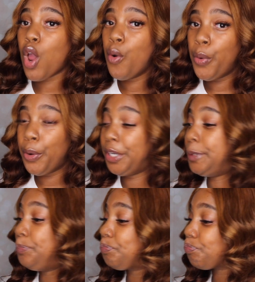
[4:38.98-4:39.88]

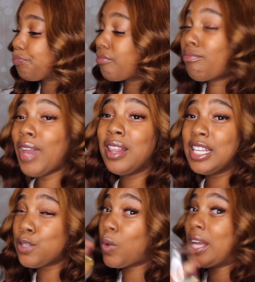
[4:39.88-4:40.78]
Whew.
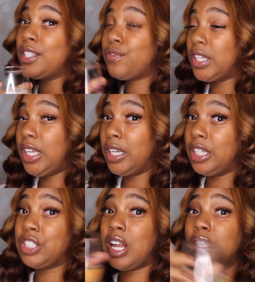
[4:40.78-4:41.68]
This wine is really
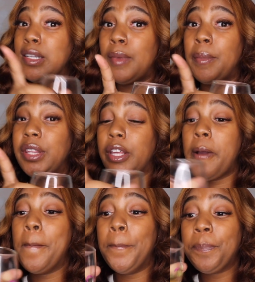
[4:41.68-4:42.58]
good. Shout out to my
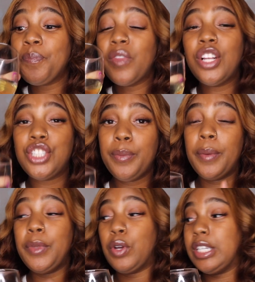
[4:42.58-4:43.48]
mother. She
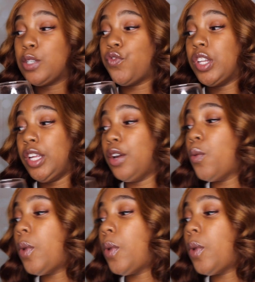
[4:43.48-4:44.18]
put me on this really good